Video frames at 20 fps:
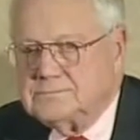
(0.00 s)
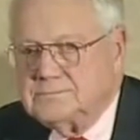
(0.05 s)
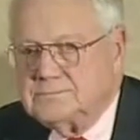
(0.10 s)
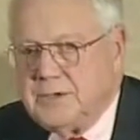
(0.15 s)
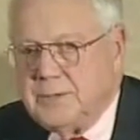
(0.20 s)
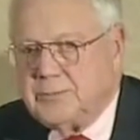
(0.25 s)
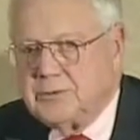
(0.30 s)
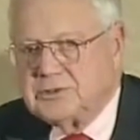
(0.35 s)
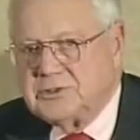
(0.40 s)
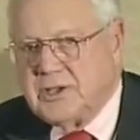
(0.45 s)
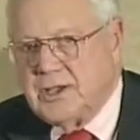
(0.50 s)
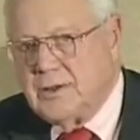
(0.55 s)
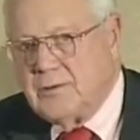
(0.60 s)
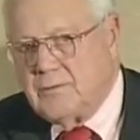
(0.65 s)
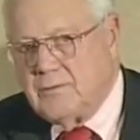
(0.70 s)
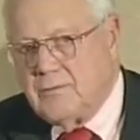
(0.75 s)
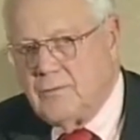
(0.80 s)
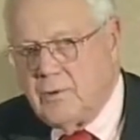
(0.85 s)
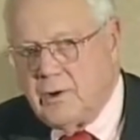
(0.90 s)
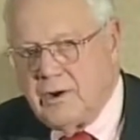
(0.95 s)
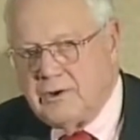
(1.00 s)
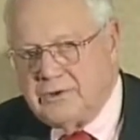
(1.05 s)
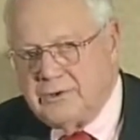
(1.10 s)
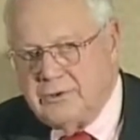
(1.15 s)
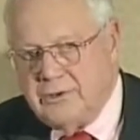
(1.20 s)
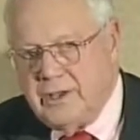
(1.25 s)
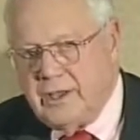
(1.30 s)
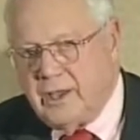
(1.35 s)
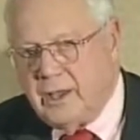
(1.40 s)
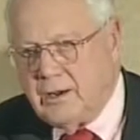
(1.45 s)
People say, why aren't you
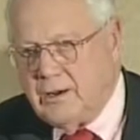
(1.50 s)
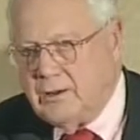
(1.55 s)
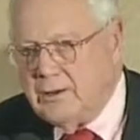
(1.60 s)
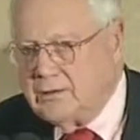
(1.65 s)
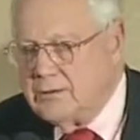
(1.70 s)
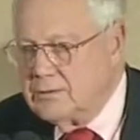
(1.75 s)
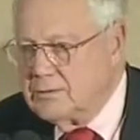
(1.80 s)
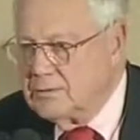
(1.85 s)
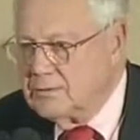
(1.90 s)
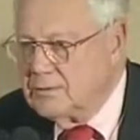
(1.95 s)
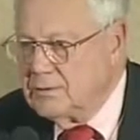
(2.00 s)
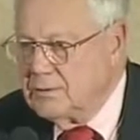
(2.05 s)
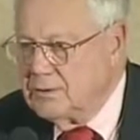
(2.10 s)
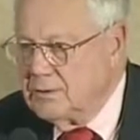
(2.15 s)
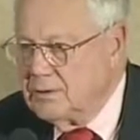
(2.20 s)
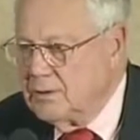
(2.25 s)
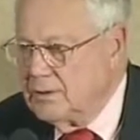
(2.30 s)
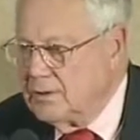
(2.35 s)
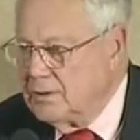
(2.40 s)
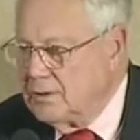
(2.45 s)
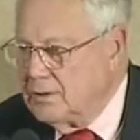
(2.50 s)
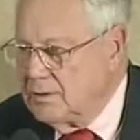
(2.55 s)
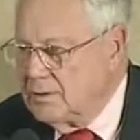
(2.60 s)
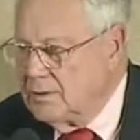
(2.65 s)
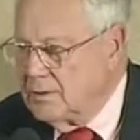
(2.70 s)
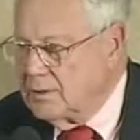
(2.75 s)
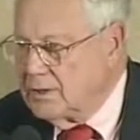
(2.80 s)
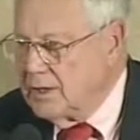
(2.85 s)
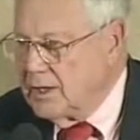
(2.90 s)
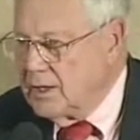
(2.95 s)
dead?
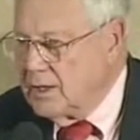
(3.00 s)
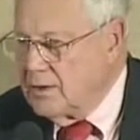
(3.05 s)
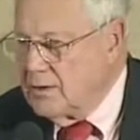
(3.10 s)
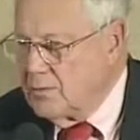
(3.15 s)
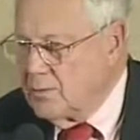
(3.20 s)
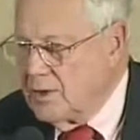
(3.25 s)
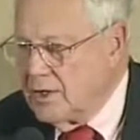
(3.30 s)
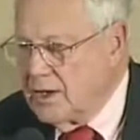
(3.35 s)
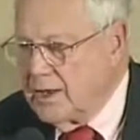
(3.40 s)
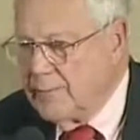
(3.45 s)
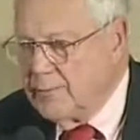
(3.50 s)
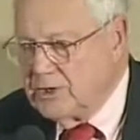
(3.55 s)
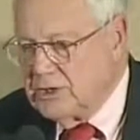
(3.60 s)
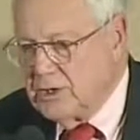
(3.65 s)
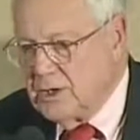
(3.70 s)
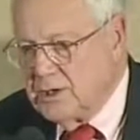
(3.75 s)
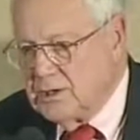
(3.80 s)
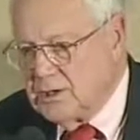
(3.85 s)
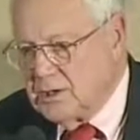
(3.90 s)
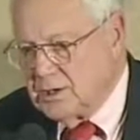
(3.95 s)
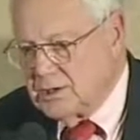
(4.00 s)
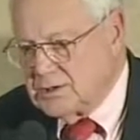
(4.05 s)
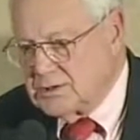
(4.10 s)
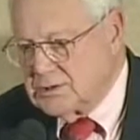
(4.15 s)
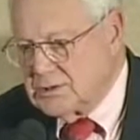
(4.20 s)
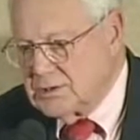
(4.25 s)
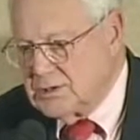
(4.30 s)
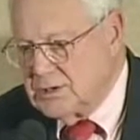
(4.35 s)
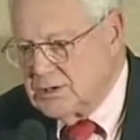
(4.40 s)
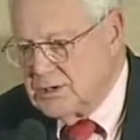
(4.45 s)
Okay, well, let me tell you this.
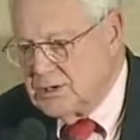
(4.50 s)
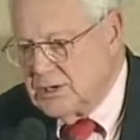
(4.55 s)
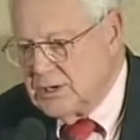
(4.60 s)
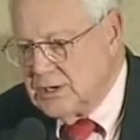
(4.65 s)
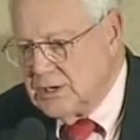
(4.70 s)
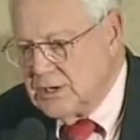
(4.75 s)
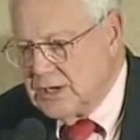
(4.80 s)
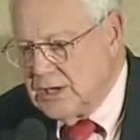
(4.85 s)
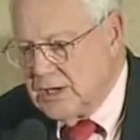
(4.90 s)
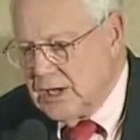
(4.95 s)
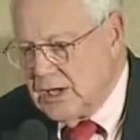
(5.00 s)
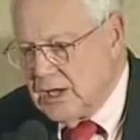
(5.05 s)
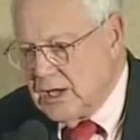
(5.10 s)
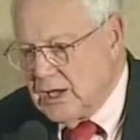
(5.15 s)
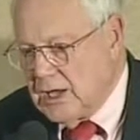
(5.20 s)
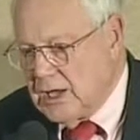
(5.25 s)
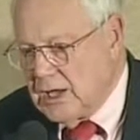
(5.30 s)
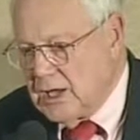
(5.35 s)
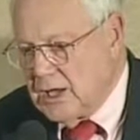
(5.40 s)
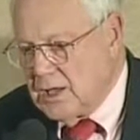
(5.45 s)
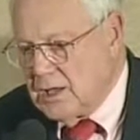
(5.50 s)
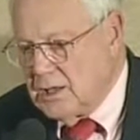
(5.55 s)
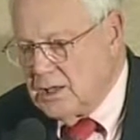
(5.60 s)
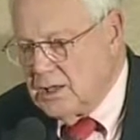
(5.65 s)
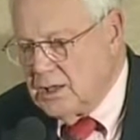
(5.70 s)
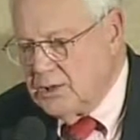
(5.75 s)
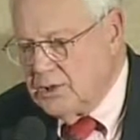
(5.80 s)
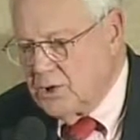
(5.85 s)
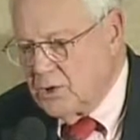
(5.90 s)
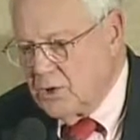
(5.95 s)
Uh,
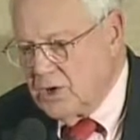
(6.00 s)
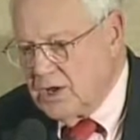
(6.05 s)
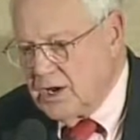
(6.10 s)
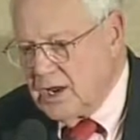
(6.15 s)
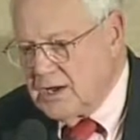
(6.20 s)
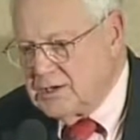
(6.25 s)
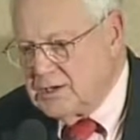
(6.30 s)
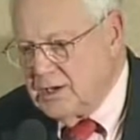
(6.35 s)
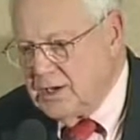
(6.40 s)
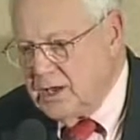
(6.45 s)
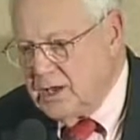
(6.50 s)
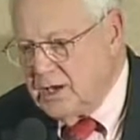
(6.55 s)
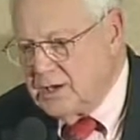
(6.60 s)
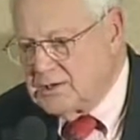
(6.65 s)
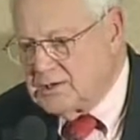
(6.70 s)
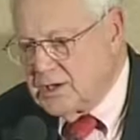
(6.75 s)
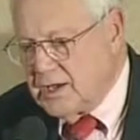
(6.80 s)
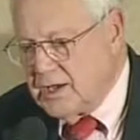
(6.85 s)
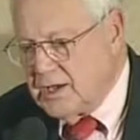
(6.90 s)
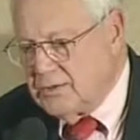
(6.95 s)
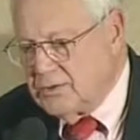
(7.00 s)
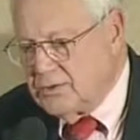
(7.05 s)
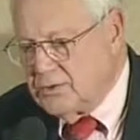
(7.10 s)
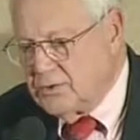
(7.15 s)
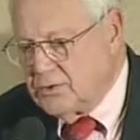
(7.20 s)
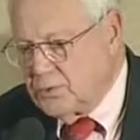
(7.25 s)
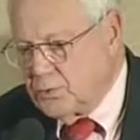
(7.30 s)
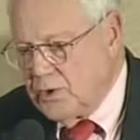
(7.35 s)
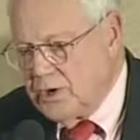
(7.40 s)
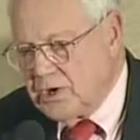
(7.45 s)
in the early 1980s, I had
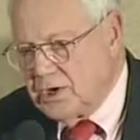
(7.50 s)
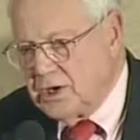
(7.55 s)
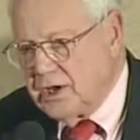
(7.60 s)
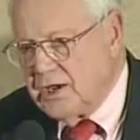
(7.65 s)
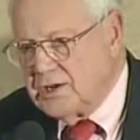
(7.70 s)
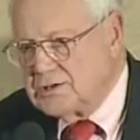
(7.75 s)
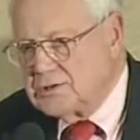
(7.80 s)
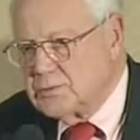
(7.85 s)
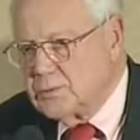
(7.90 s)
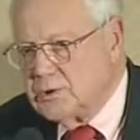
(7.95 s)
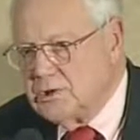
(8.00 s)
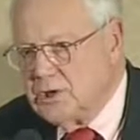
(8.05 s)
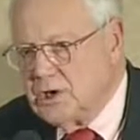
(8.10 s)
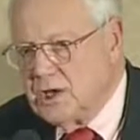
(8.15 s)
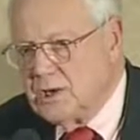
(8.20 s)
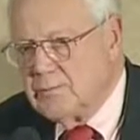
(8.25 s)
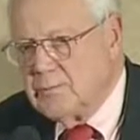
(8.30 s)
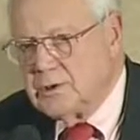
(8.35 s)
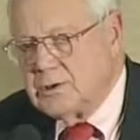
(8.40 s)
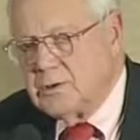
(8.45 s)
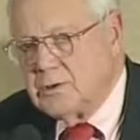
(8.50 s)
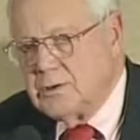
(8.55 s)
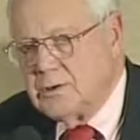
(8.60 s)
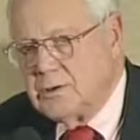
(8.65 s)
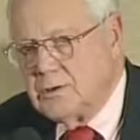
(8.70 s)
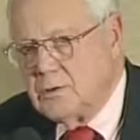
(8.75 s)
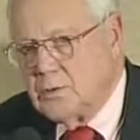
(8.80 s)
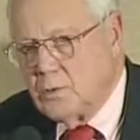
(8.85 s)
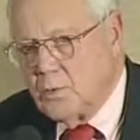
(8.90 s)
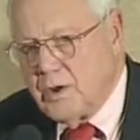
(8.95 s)
three occasions when gunmen
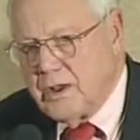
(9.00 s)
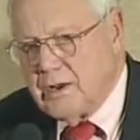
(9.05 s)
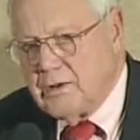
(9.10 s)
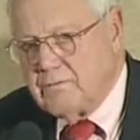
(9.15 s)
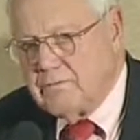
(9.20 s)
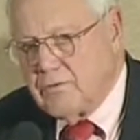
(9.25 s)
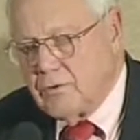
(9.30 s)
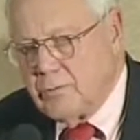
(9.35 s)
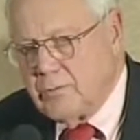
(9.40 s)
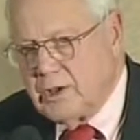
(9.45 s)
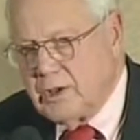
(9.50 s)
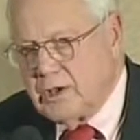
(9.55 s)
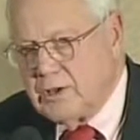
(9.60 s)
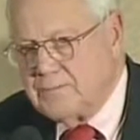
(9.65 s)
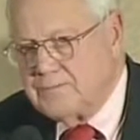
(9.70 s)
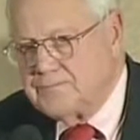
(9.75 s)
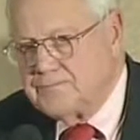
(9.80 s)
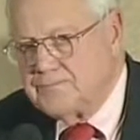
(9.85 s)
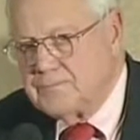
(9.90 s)
were waiting for me.